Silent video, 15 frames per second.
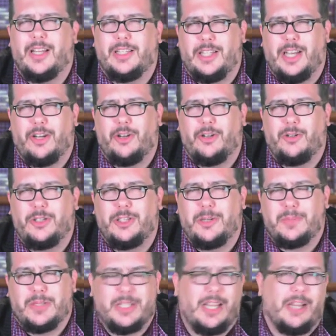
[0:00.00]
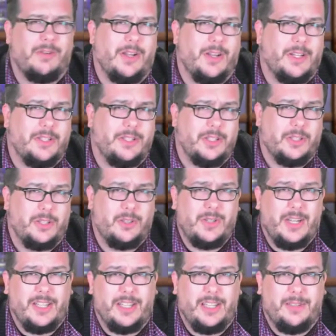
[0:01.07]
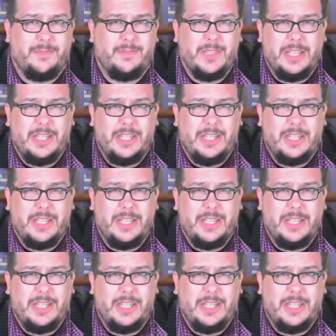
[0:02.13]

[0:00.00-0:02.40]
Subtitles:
Gun Ownership Skyrockets in Australia.